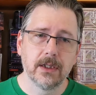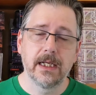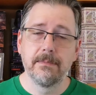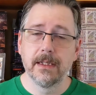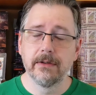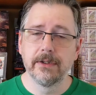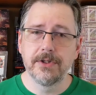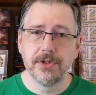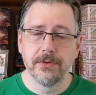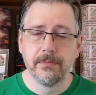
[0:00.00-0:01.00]
Barrier
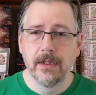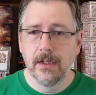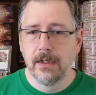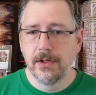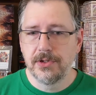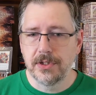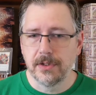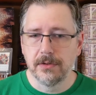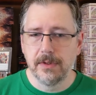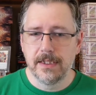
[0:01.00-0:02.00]
2.
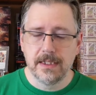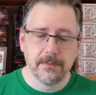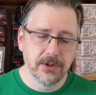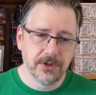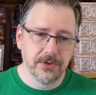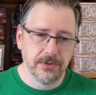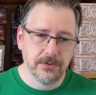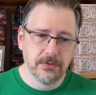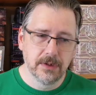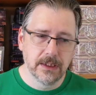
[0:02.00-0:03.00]
So he's able
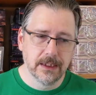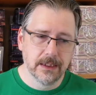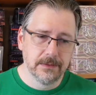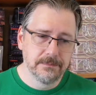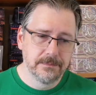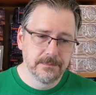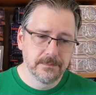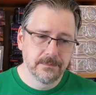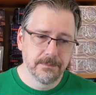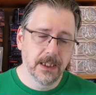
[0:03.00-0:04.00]
to
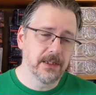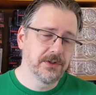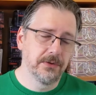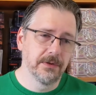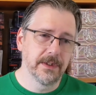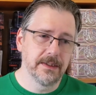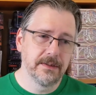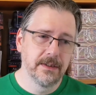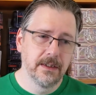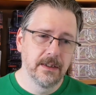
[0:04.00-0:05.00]
block 2 of it,
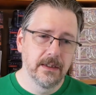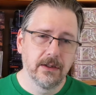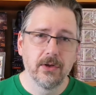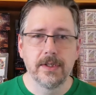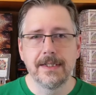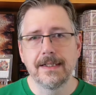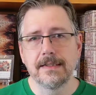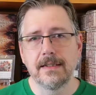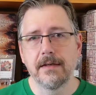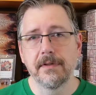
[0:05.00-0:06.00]
only takes
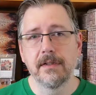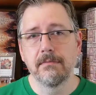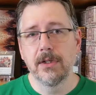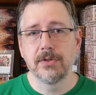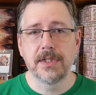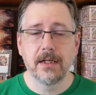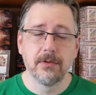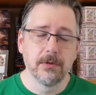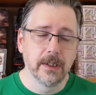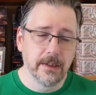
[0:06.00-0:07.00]
7, goes down to
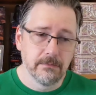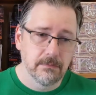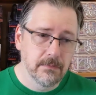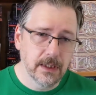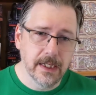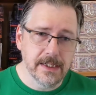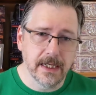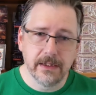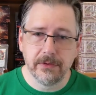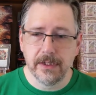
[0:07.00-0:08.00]
1. I die
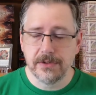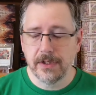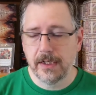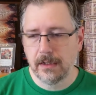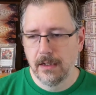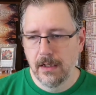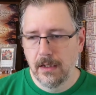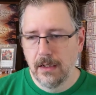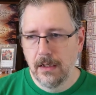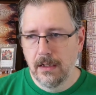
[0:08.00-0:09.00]
to a knee strike.
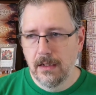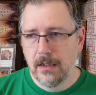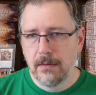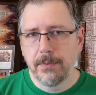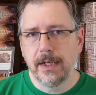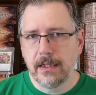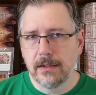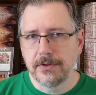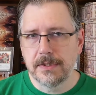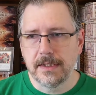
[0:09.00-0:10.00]
Pretty
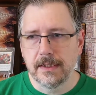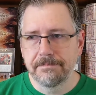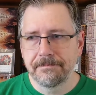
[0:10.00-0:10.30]
close there.